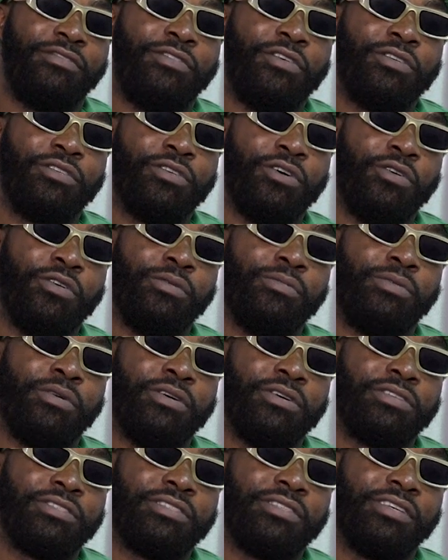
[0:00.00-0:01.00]
fun-going
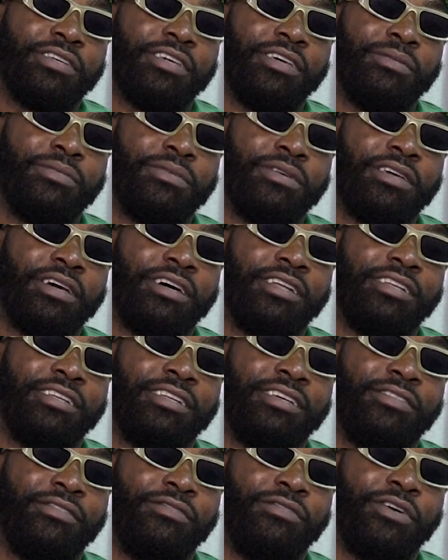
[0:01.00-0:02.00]
person, you get me, and
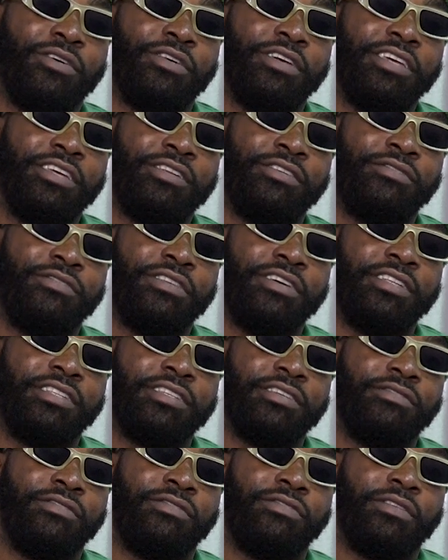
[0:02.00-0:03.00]
very
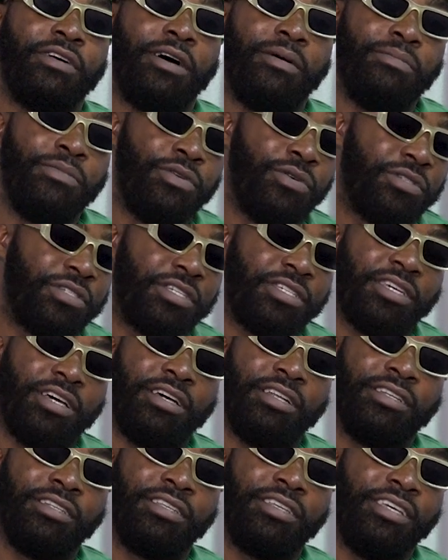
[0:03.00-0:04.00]
innovative, a
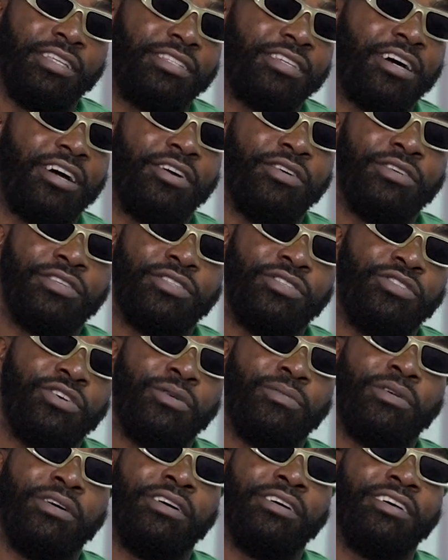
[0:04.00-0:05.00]
musician, guitarist,
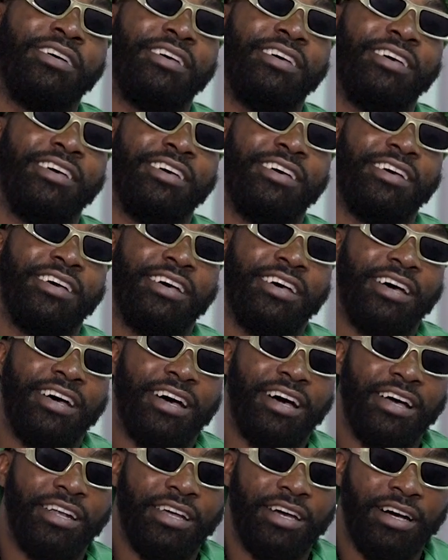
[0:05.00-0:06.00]
drummer,
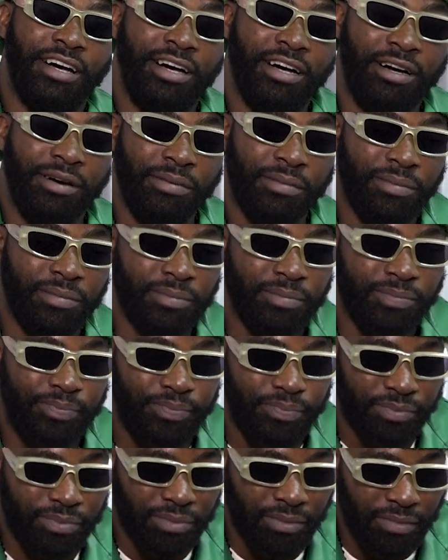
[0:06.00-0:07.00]
and
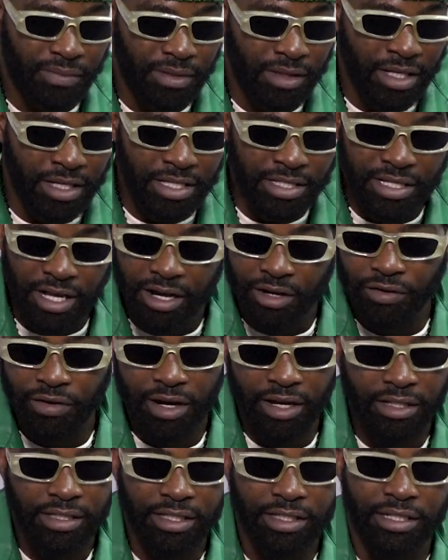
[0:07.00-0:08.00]

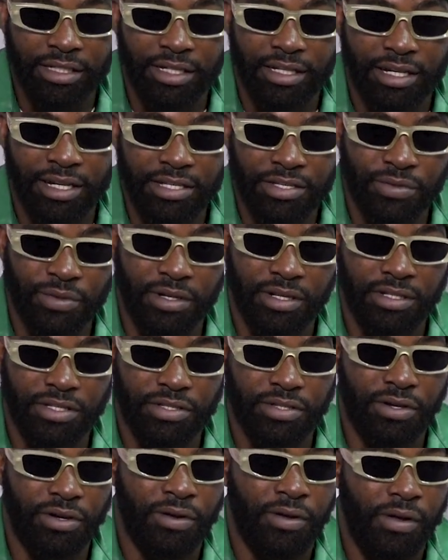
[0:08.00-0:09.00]
songwriter as well.
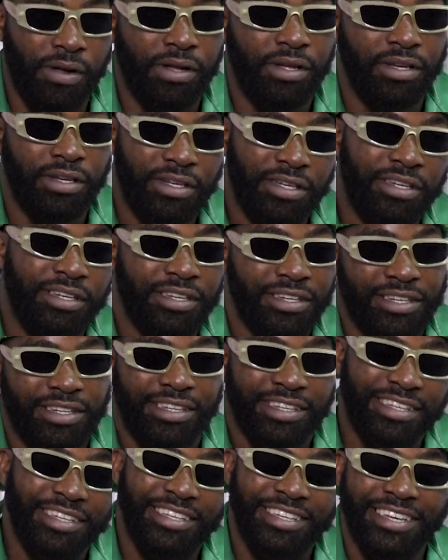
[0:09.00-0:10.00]
So
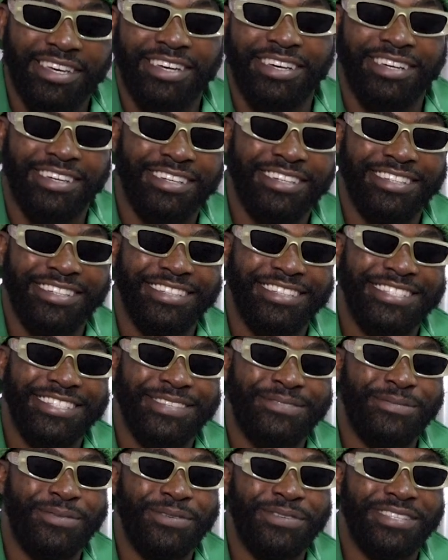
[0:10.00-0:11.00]
yeah, that's
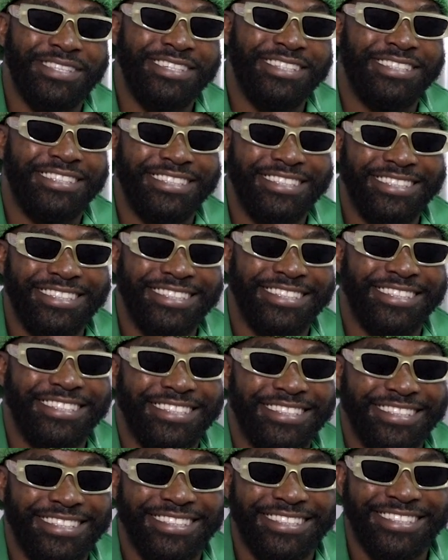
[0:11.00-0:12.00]
about it.
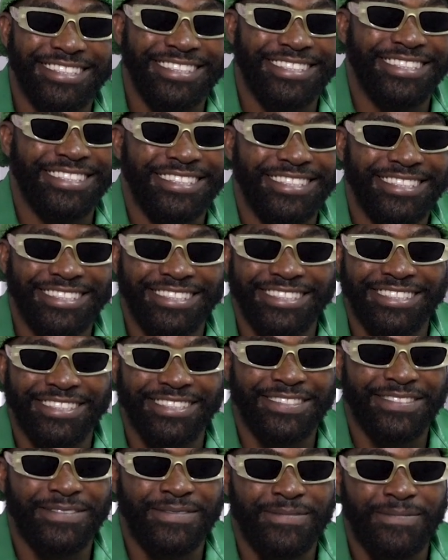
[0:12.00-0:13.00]
All right, great.
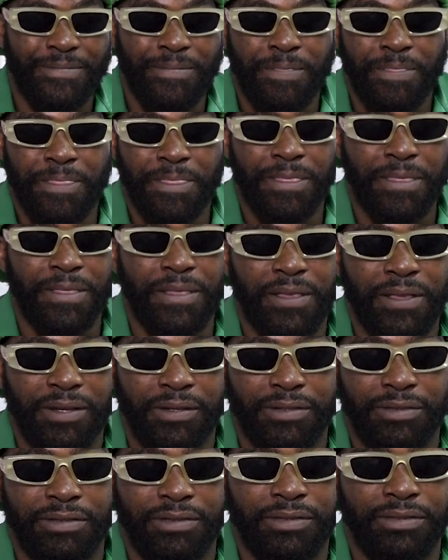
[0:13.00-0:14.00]
Where's Aquino
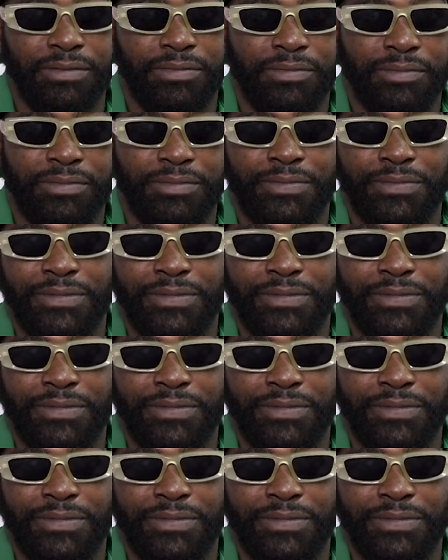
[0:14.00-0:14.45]
from, though?